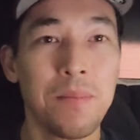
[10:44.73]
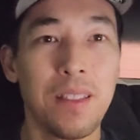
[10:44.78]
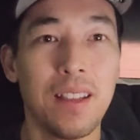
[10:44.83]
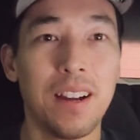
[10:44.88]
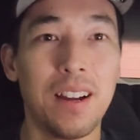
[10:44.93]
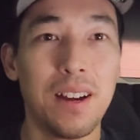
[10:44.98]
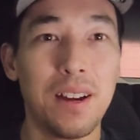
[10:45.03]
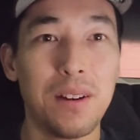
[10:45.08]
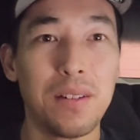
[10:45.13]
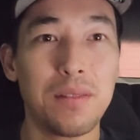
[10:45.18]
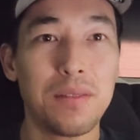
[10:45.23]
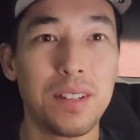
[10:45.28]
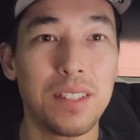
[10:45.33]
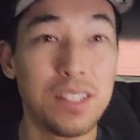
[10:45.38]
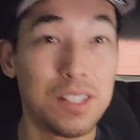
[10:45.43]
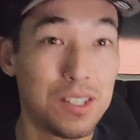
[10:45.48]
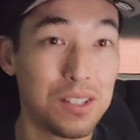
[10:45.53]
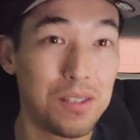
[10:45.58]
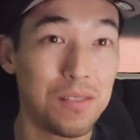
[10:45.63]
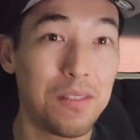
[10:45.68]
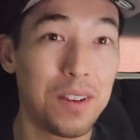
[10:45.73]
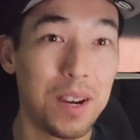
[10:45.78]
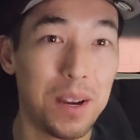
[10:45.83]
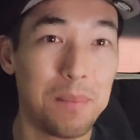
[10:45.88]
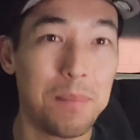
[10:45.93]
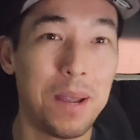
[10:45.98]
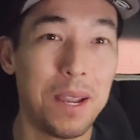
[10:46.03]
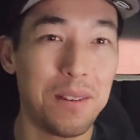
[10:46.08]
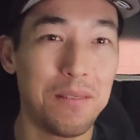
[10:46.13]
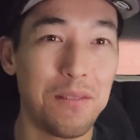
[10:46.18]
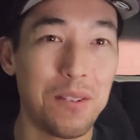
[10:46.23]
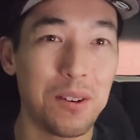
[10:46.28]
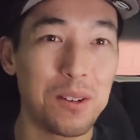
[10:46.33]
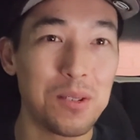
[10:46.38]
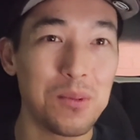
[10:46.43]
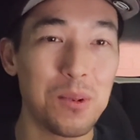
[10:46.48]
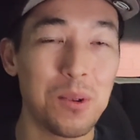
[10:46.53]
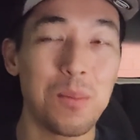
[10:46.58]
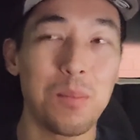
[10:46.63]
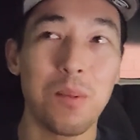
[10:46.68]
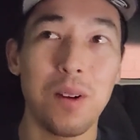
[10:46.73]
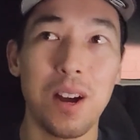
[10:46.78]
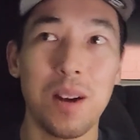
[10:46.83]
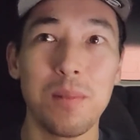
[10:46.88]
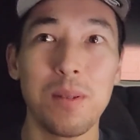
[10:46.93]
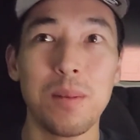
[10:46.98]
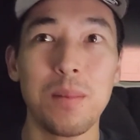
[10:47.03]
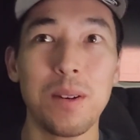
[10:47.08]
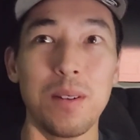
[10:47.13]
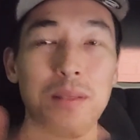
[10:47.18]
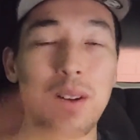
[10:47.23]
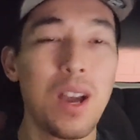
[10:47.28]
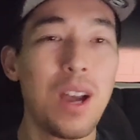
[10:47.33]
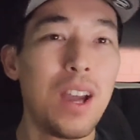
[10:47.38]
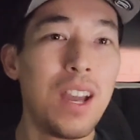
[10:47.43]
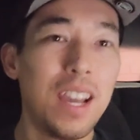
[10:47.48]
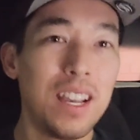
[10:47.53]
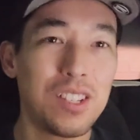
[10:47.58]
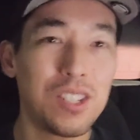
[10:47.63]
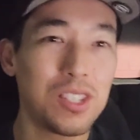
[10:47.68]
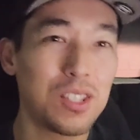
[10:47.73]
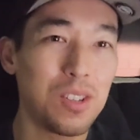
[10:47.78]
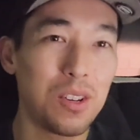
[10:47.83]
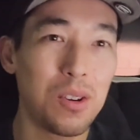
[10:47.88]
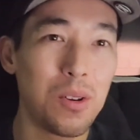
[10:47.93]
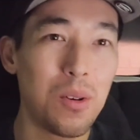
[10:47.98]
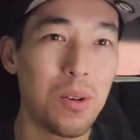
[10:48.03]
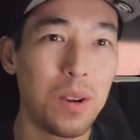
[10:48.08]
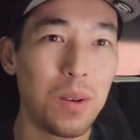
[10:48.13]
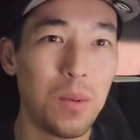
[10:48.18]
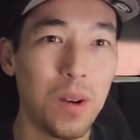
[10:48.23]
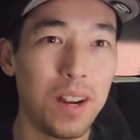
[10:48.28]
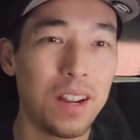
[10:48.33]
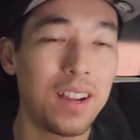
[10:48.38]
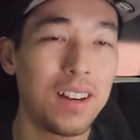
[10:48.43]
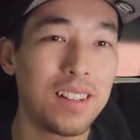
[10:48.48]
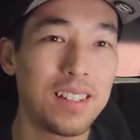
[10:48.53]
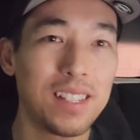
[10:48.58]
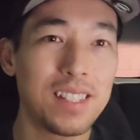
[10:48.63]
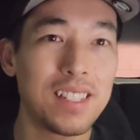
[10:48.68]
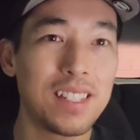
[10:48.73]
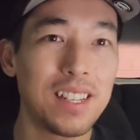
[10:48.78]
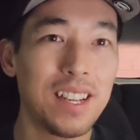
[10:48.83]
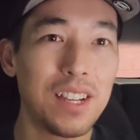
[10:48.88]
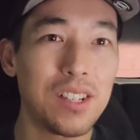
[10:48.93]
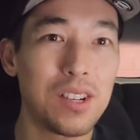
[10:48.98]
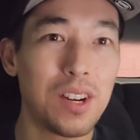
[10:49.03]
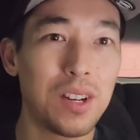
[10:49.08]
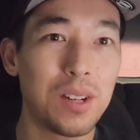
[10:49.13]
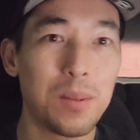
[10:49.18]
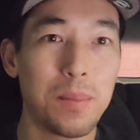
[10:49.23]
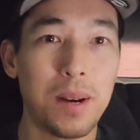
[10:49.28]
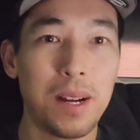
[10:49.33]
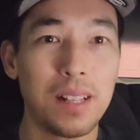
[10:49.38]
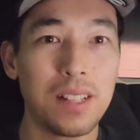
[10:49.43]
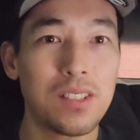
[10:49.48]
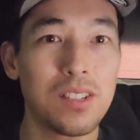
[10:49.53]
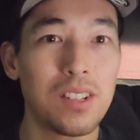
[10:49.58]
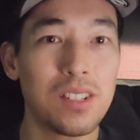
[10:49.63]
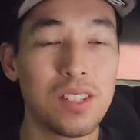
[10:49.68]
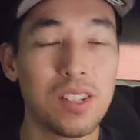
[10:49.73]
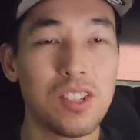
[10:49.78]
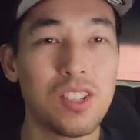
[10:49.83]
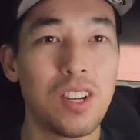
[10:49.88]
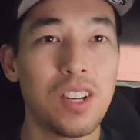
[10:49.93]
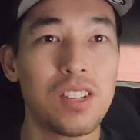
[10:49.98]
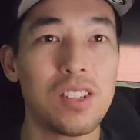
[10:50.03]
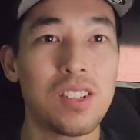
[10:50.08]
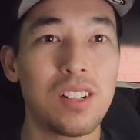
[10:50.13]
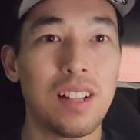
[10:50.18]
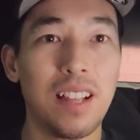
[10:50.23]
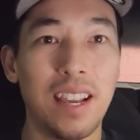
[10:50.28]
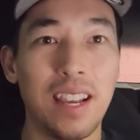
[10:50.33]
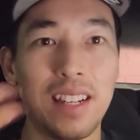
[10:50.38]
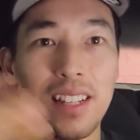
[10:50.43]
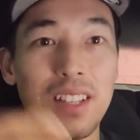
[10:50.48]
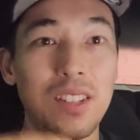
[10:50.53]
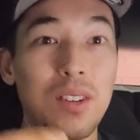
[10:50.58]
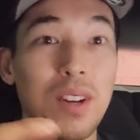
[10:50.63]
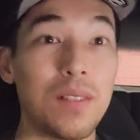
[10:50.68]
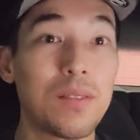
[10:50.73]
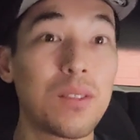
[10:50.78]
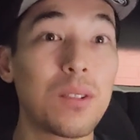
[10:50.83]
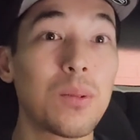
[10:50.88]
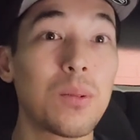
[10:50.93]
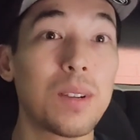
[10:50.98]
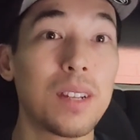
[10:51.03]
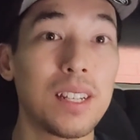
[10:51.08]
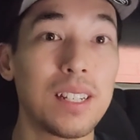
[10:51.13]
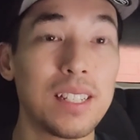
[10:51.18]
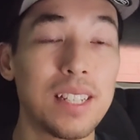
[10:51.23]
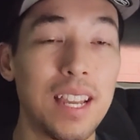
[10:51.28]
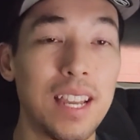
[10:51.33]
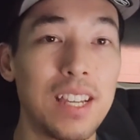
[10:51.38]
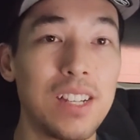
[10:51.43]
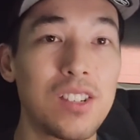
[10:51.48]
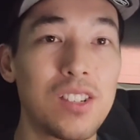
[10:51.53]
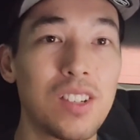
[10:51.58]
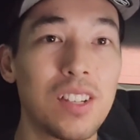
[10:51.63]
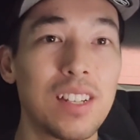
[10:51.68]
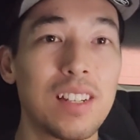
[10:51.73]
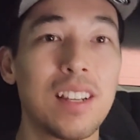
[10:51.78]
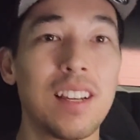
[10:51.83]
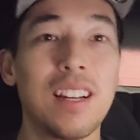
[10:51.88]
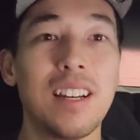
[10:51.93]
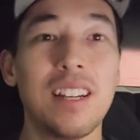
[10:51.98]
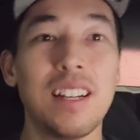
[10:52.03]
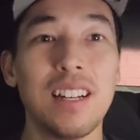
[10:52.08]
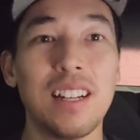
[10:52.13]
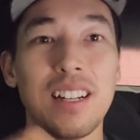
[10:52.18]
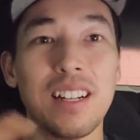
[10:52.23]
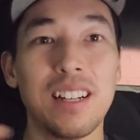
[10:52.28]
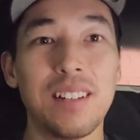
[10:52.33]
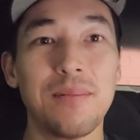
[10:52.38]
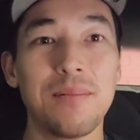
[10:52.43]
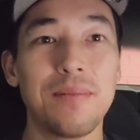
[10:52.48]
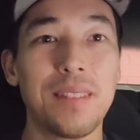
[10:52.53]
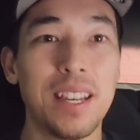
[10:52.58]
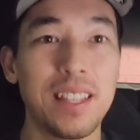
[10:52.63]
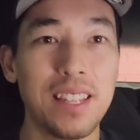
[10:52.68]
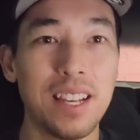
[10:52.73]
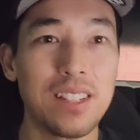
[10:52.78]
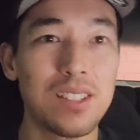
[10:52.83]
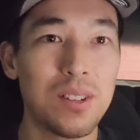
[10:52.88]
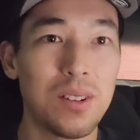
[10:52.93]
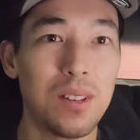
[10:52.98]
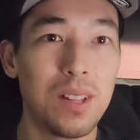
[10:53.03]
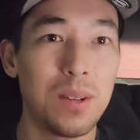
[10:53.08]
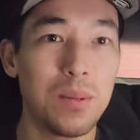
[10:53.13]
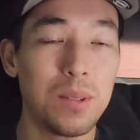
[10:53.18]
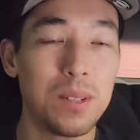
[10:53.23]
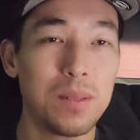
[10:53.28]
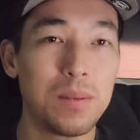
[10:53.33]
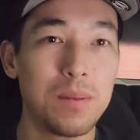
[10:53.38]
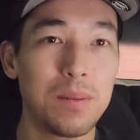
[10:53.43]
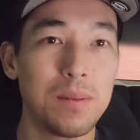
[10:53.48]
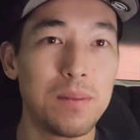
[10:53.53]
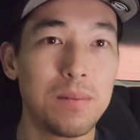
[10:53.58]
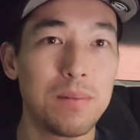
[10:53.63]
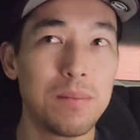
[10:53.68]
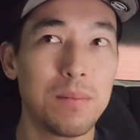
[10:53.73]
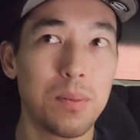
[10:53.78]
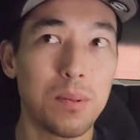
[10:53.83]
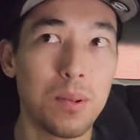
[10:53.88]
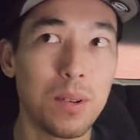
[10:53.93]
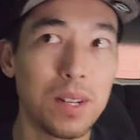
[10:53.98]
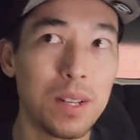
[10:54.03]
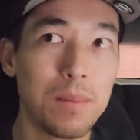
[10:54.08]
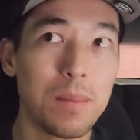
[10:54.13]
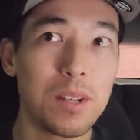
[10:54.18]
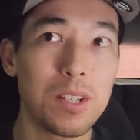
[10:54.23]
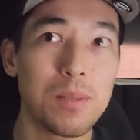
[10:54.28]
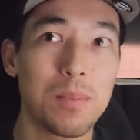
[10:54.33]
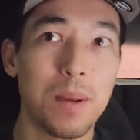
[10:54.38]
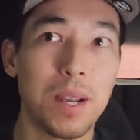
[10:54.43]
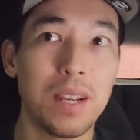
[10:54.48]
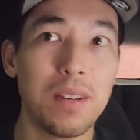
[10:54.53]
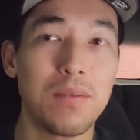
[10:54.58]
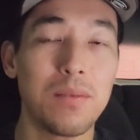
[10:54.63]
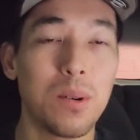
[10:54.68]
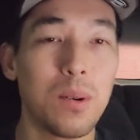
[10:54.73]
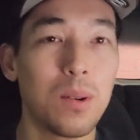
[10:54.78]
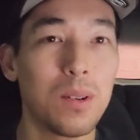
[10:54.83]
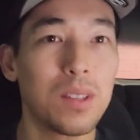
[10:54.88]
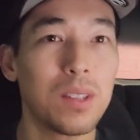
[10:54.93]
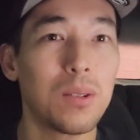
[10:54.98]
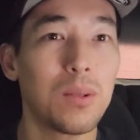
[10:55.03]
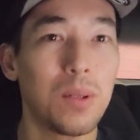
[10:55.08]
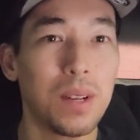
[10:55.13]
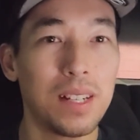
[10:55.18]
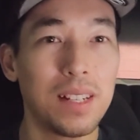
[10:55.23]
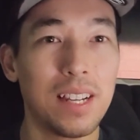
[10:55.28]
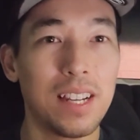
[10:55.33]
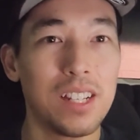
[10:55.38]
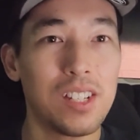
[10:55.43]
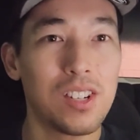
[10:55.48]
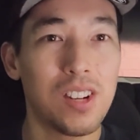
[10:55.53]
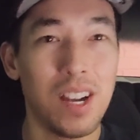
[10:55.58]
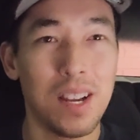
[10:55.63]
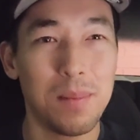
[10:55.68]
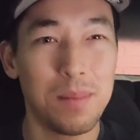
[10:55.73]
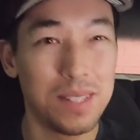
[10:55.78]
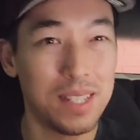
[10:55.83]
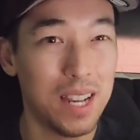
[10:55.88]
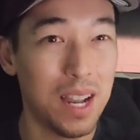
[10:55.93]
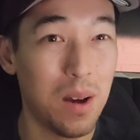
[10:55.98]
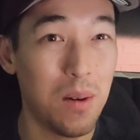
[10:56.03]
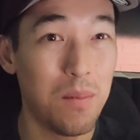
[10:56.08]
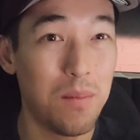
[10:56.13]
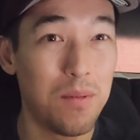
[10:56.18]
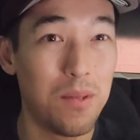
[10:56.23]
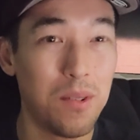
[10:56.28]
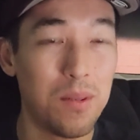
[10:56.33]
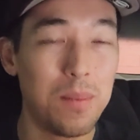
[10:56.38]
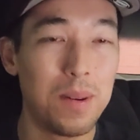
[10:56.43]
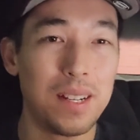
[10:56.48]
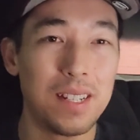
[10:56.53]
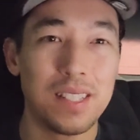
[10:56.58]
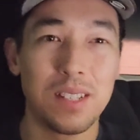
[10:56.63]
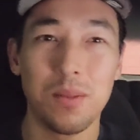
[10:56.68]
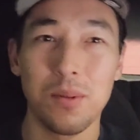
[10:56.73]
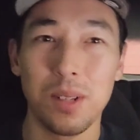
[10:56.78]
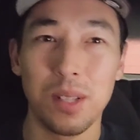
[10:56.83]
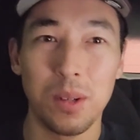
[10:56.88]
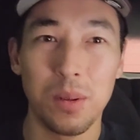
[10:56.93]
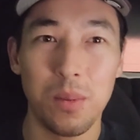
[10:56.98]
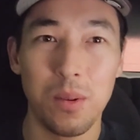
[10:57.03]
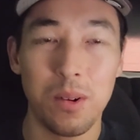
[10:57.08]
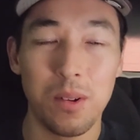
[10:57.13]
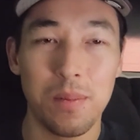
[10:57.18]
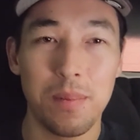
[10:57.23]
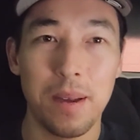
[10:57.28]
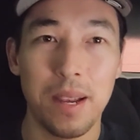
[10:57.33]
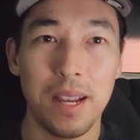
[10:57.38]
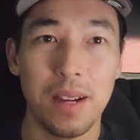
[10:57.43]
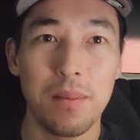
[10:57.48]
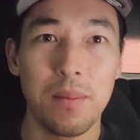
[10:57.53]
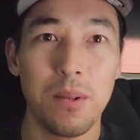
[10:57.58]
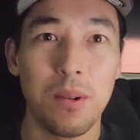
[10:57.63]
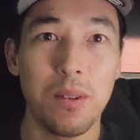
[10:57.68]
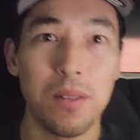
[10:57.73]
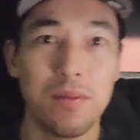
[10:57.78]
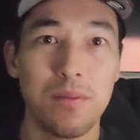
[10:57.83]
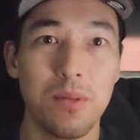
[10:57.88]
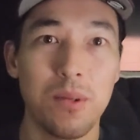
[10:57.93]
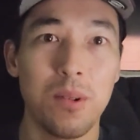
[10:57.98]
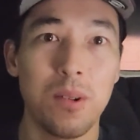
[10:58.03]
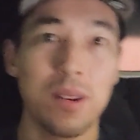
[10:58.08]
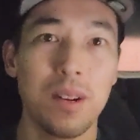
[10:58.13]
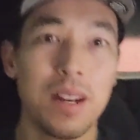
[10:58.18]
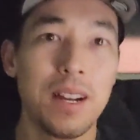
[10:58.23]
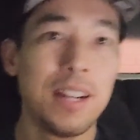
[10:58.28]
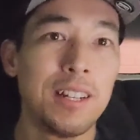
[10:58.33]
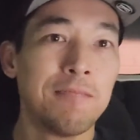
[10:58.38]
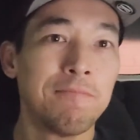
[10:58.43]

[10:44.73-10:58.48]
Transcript: of, and this is a very big first world problem of, it's just annoying why you got to disengage autopilot just to change the lane, then you have to re-engage it, and that's all I would pretty much pay for. And the green light chime is helpful, but is it really worth paying more for?